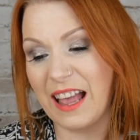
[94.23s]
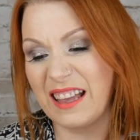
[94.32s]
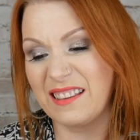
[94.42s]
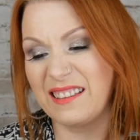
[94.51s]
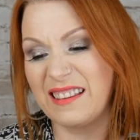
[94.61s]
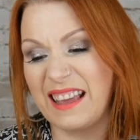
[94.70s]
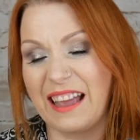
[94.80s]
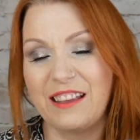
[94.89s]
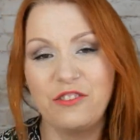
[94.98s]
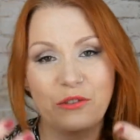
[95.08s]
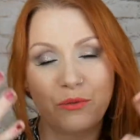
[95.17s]
And yeah,
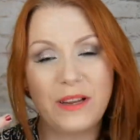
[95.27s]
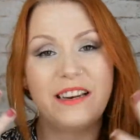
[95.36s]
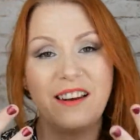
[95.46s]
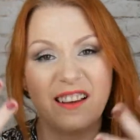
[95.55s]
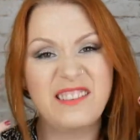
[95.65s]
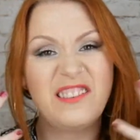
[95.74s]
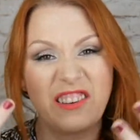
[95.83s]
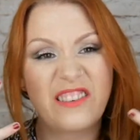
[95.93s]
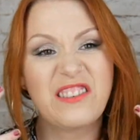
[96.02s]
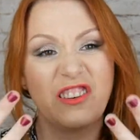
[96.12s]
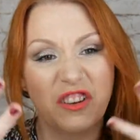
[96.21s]
it's just really nice
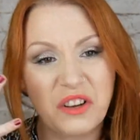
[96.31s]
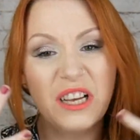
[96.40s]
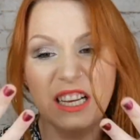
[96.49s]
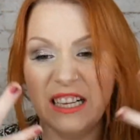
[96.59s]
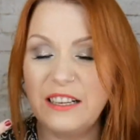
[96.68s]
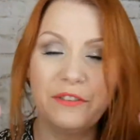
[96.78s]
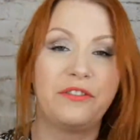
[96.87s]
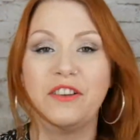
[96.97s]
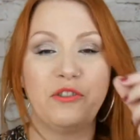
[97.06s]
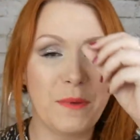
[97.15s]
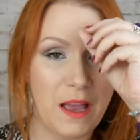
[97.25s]
just to
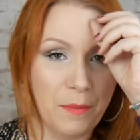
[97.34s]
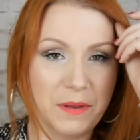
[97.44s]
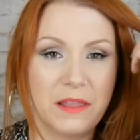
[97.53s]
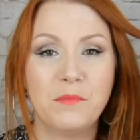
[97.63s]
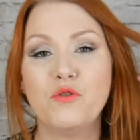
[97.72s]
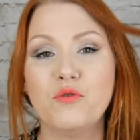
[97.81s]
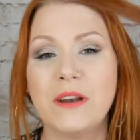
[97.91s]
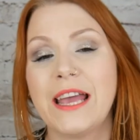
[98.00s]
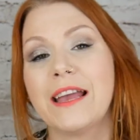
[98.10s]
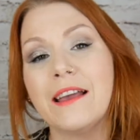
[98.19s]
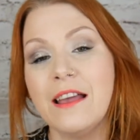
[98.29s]
freshen me up in the
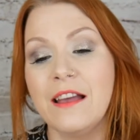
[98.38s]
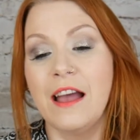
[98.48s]
morning.